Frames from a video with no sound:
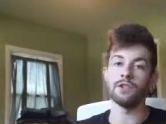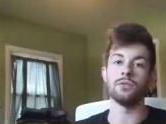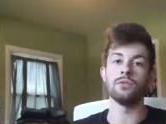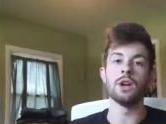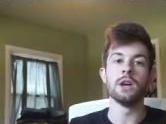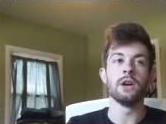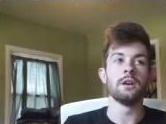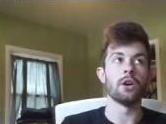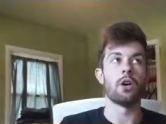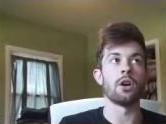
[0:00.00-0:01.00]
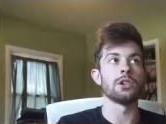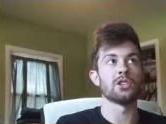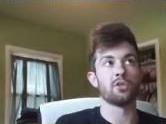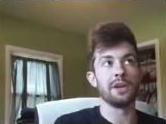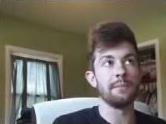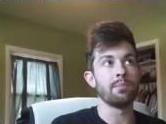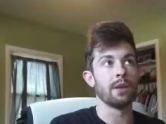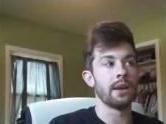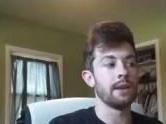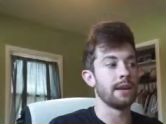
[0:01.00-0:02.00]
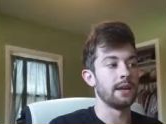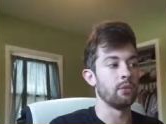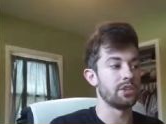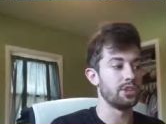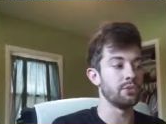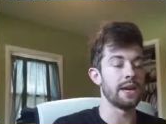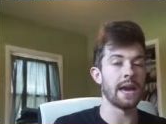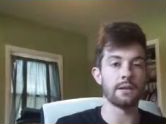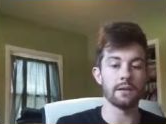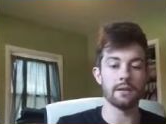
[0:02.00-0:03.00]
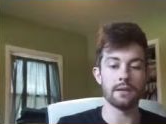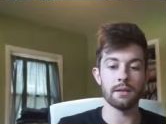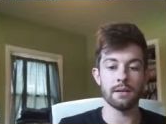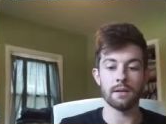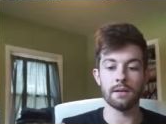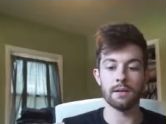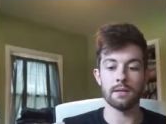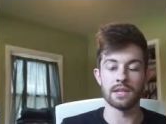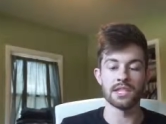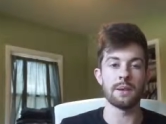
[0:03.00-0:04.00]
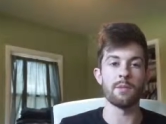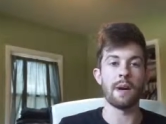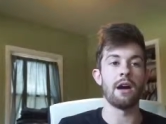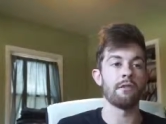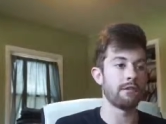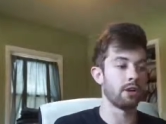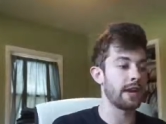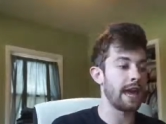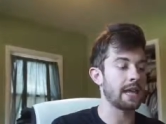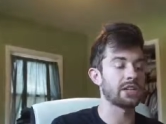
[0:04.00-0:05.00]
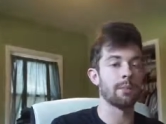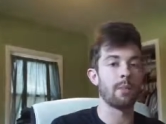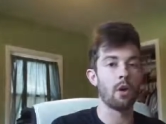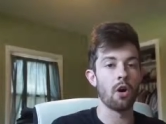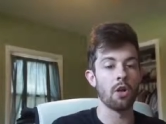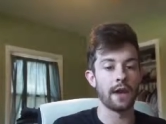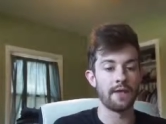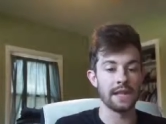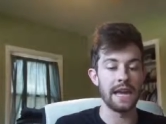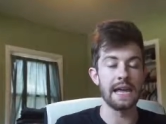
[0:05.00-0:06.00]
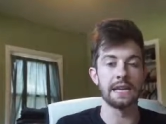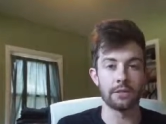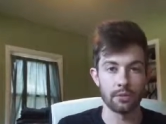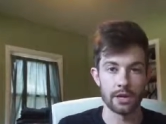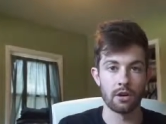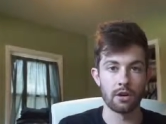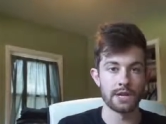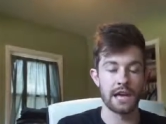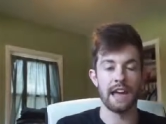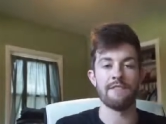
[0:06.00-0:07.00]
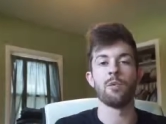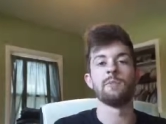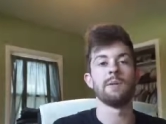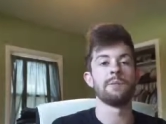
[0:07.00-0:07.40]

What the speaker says: 2-yard screenplay in which you get the same amount for catching a ball and then gaining 3 yards in a half point